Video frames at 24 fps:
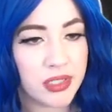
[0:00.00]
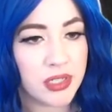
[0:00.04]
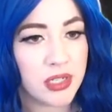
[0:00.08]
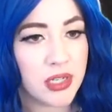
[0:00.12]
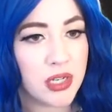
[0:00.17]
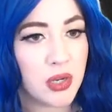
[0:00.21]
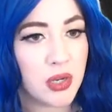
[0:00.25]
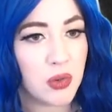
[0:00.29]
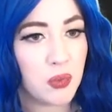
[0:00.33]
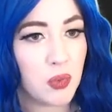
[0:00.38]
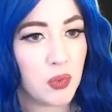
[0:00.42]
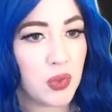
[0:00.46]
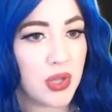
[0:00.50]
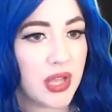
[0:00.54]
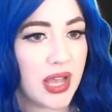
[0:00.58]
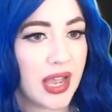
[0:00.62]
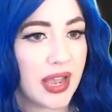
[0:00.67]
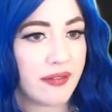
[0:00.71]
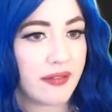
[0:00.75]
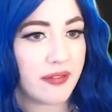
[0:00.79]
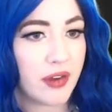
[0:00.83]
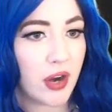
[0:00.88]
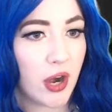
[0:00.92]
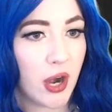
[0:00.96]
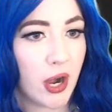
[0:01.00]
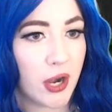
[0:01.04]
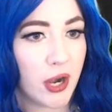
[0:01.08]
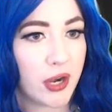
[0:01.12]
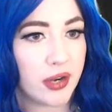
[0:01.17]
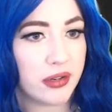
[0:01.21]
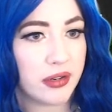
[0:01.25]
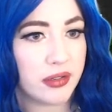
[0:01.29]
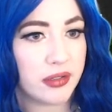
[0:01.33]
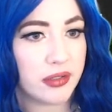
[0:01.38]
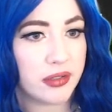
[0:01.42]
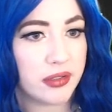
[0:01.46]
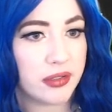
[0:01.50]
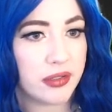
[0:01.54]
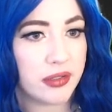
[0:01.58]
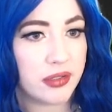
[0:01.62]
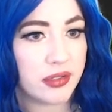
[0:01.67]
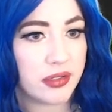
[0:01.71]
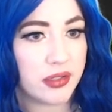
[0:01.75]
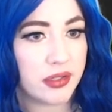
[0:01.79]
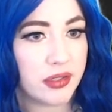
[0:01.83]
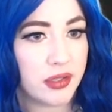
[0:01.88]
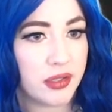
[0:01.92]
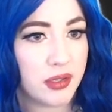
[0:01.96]
we'll have our
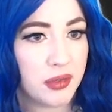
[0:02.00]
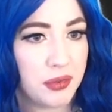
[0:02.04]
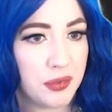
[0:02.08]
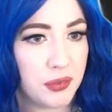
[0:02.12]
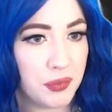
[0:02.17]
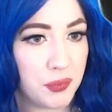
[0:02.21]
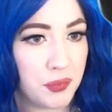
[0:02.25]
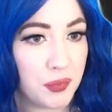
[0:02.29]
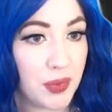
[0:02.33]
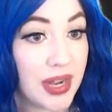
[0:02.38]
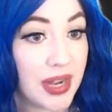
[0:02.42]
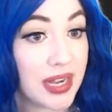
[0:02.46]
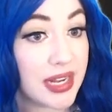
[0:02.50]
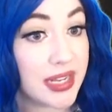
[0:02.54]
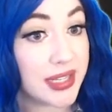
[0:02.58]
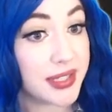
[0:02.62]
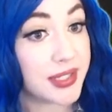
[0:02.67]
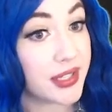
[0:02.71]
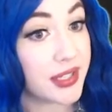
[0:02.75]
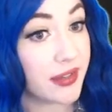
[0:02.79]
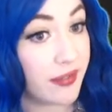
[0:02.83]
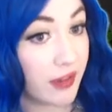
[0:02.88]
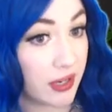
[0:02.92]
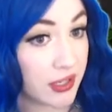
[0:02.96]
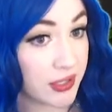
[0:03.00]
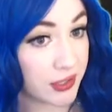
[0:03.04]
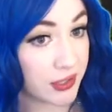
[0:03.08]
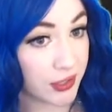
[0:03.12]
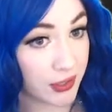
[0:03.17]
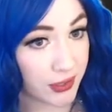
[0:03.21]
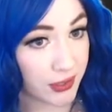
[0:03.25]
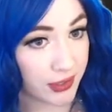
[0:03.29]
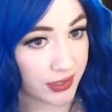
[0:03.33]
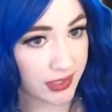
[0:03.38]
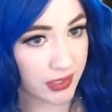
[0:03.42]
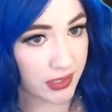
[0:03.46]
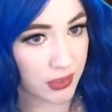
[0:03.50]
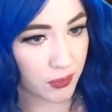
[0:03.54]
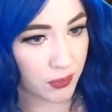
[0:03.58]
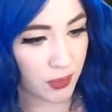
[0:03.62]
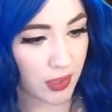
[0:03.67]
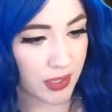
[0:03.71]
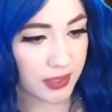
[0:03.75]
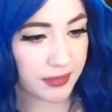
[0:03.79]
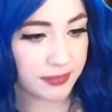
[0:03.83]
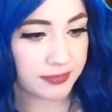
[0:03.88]
radius of our circle is 1.